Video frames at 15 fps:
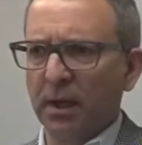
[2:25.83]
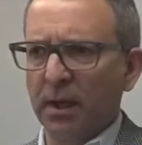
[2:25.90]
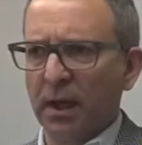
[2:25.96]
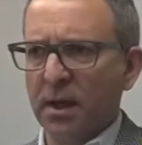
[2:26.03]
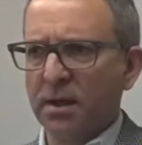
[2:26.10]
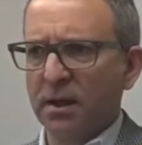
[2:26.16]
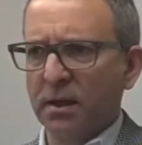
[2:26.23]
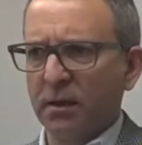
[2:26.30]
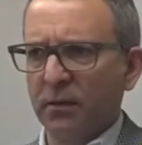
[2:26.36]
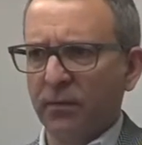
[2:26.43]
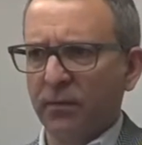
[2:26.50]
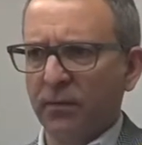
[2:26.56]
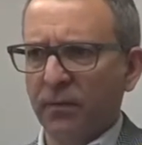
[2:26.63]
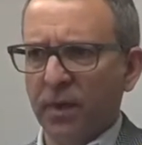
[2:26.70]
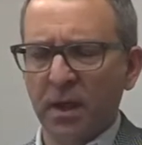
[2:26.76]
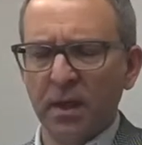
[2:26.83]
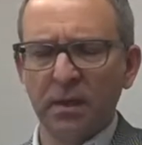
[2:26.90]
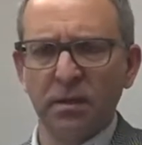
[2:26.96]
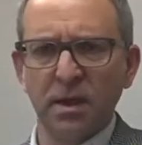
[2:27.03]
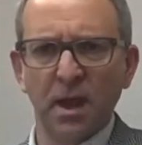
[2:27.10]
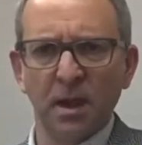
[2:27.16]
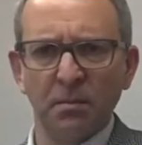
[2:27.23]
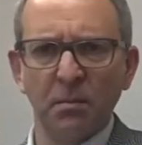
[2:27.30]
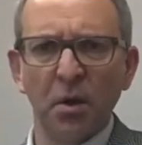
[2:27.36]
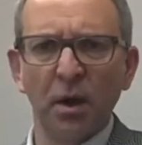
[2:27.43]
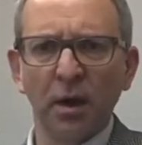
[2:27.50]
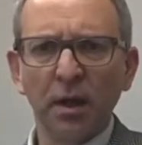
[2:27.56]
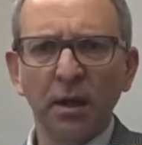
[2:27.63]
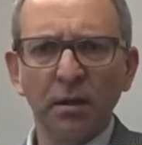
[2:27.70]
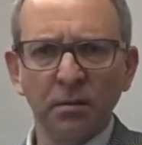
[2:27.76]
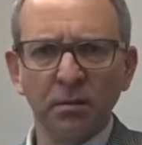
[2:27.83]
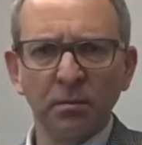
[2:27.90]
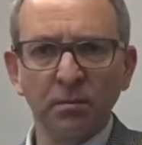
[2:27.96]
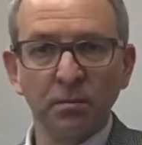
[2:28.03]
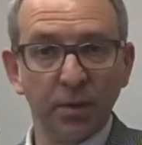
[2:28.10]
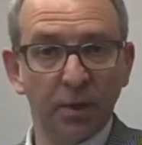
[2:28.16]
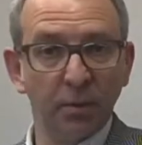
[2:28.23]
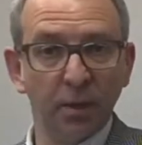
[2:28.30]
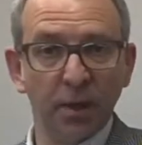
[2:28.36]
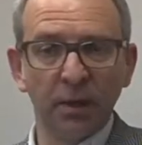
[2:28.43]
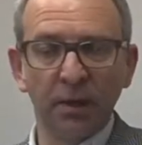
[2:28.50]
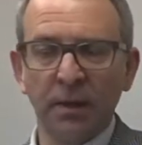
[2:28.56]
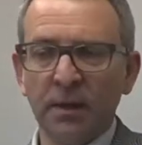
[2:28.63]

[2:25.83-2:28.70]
and I think you've hit that market pretty well